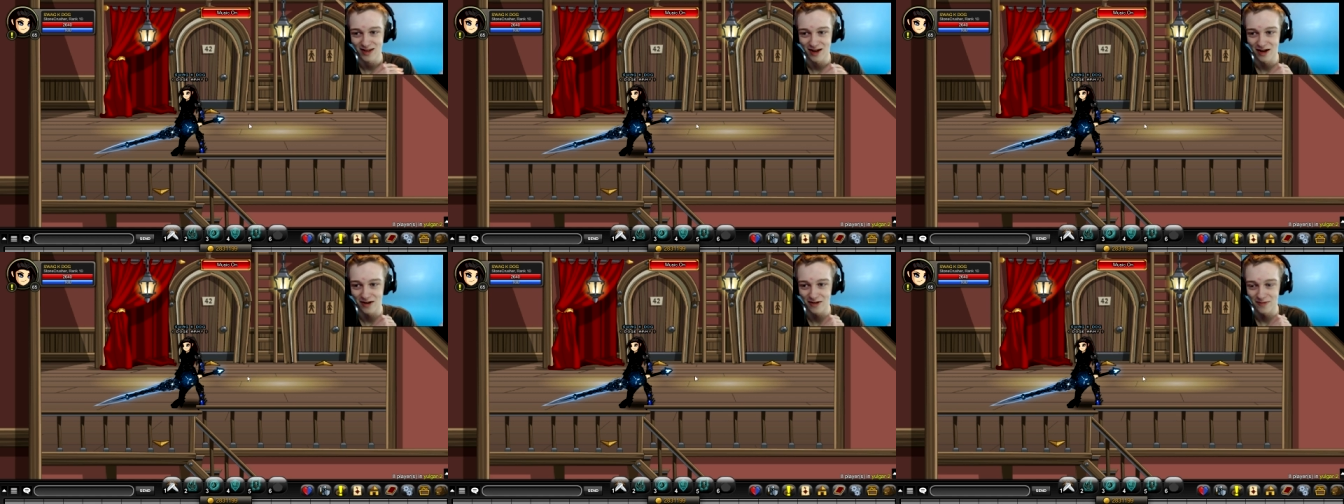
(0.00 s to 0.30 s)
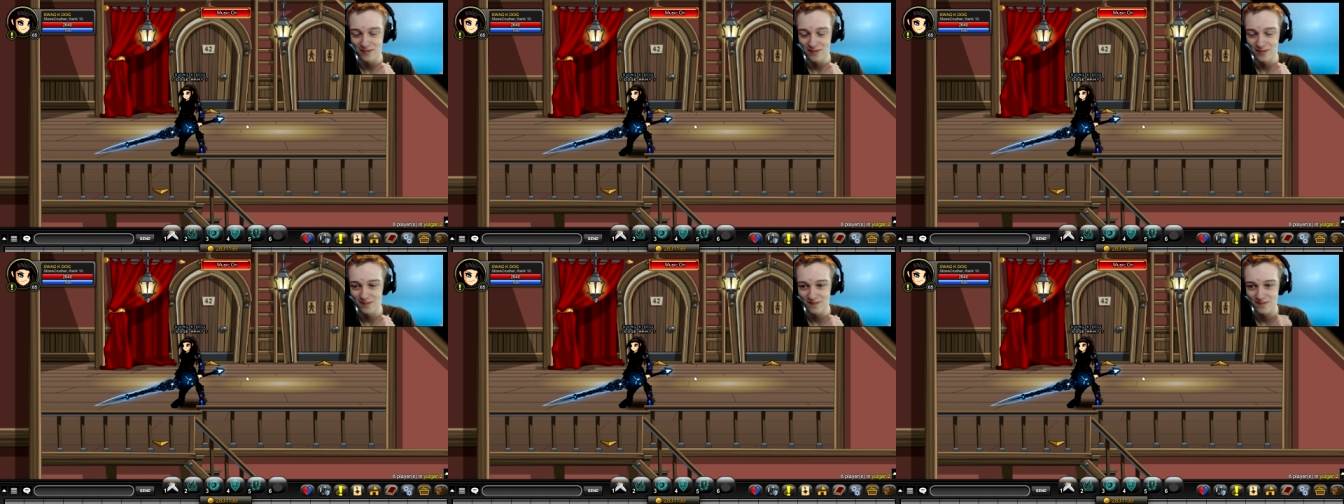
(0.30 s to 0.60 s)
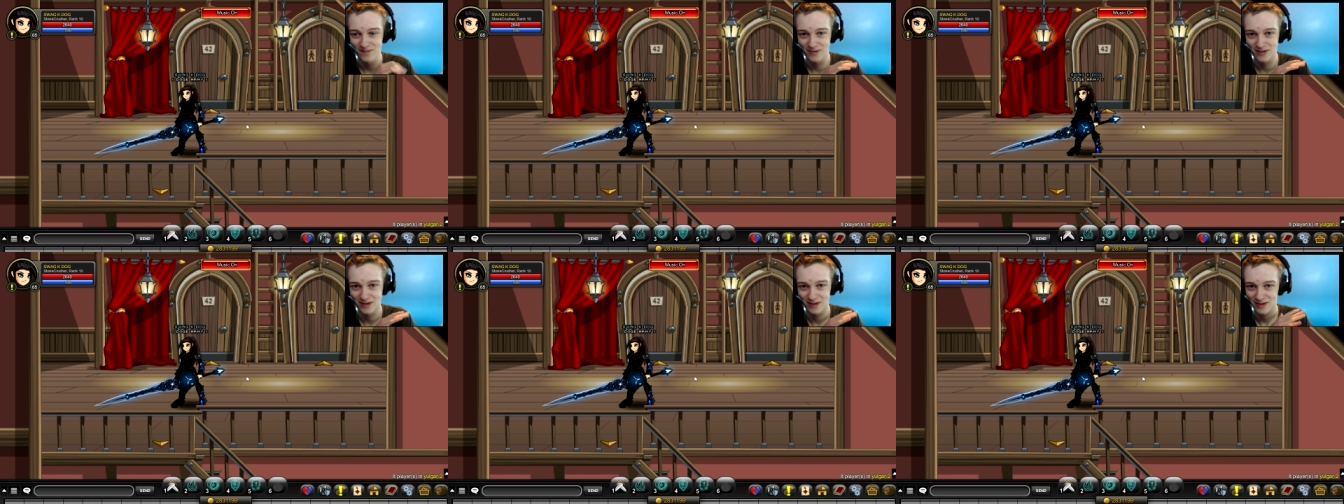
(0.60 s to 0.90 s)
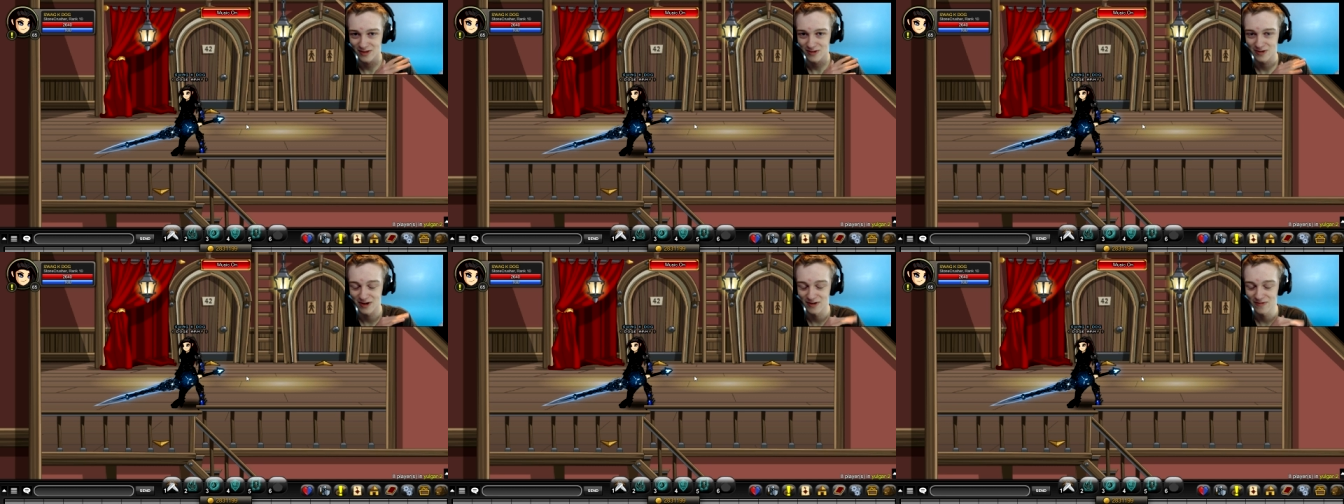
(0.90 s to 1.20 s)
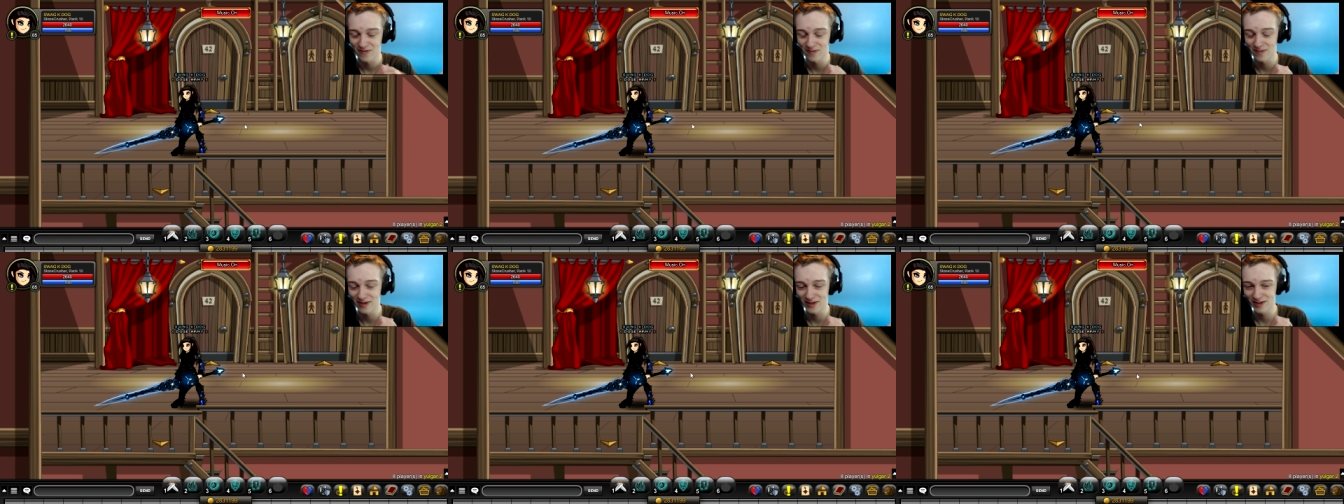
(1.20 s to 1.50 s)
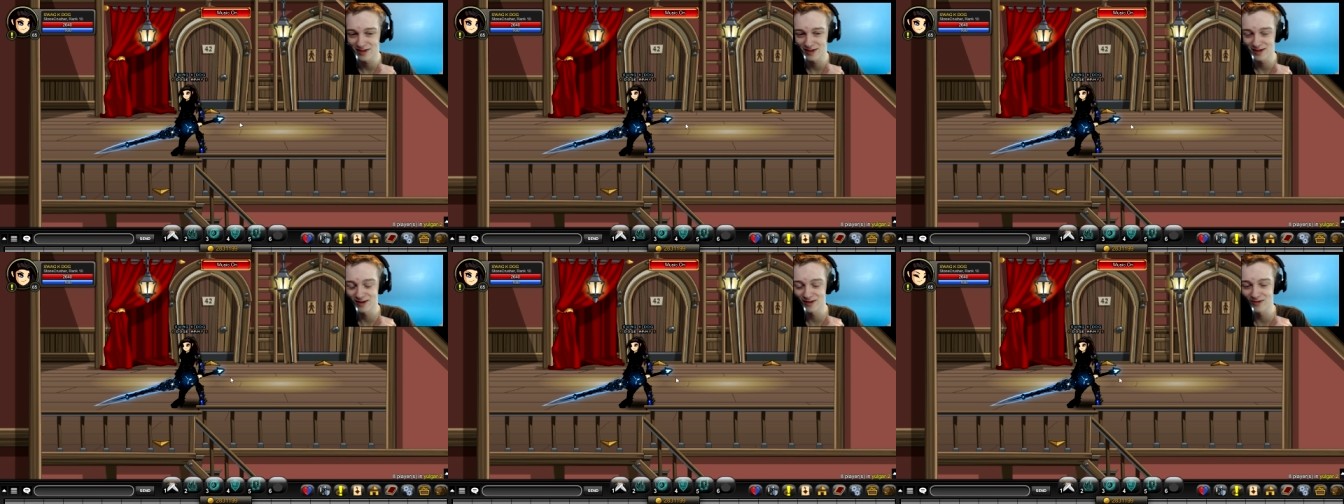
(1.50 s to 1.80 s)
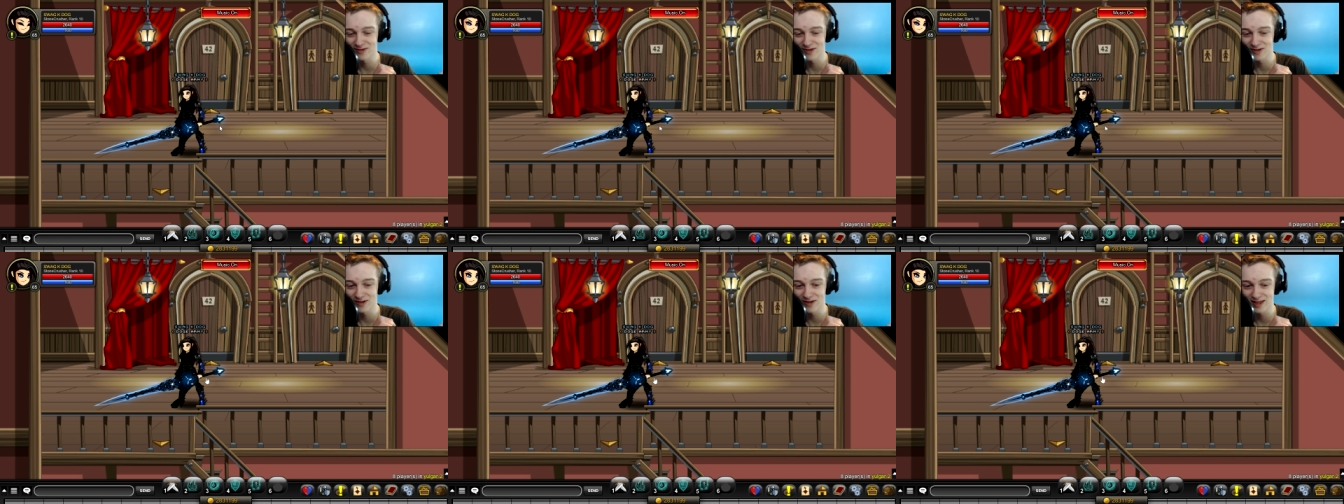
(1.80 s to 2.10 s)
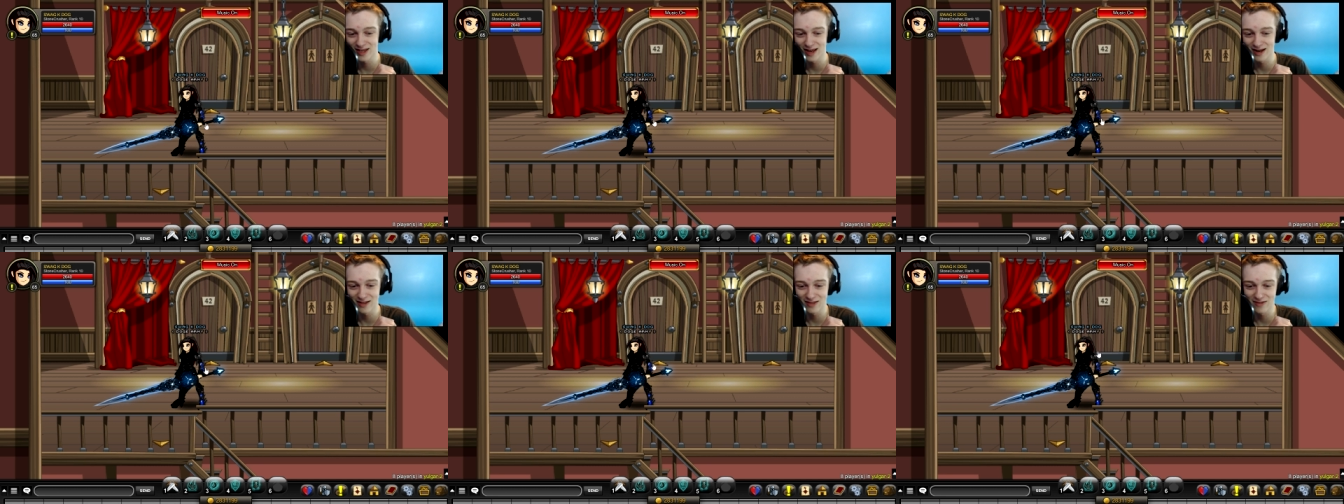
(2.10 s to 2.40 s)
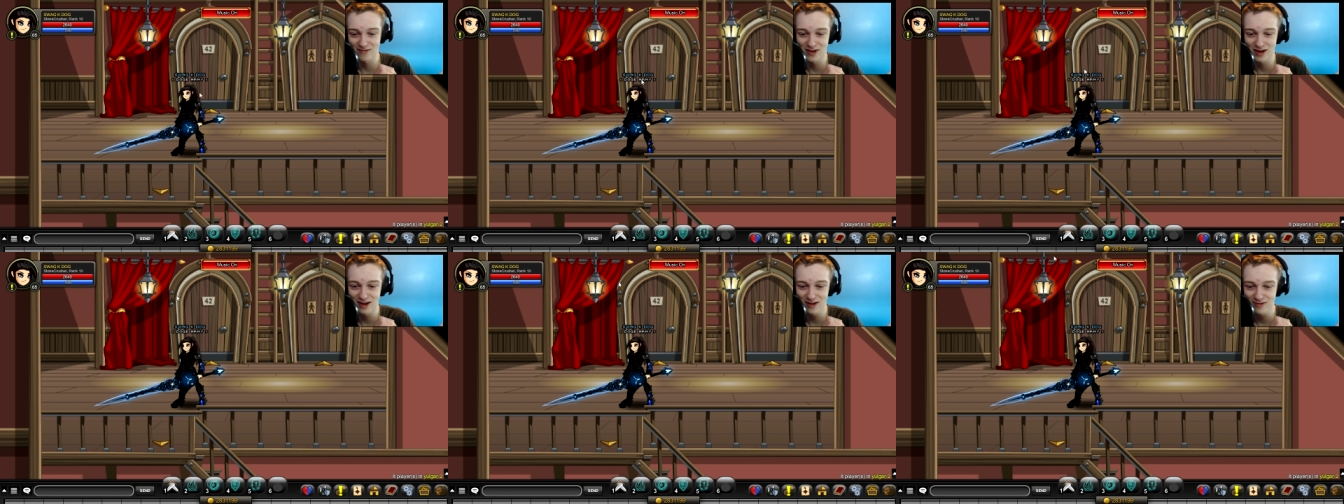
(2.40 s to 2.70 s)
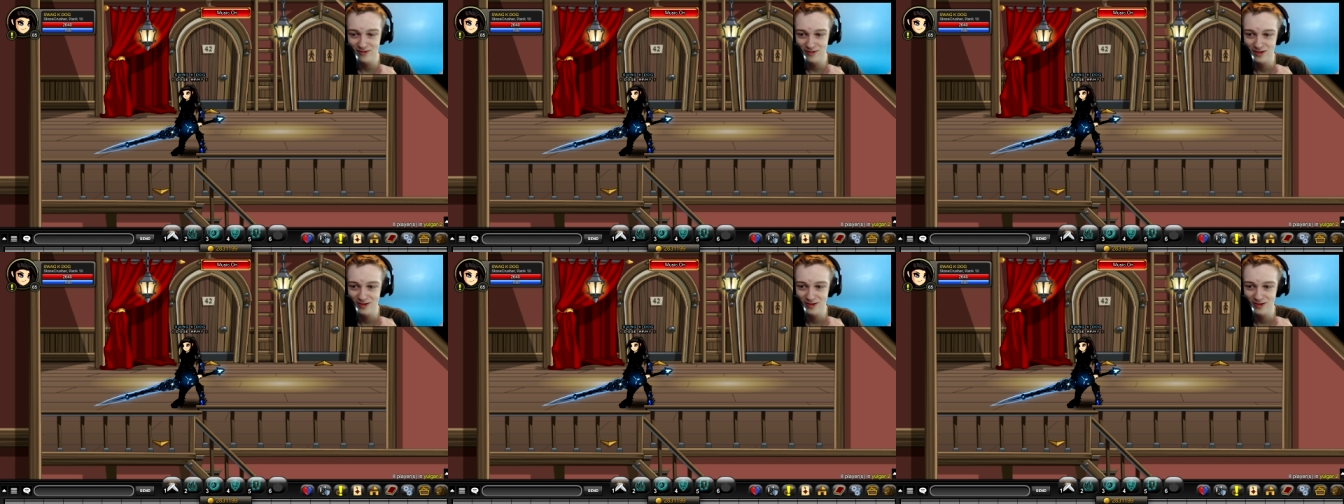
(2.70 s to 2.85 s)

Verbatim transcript: Um, three different pieces of news are at the end of the video.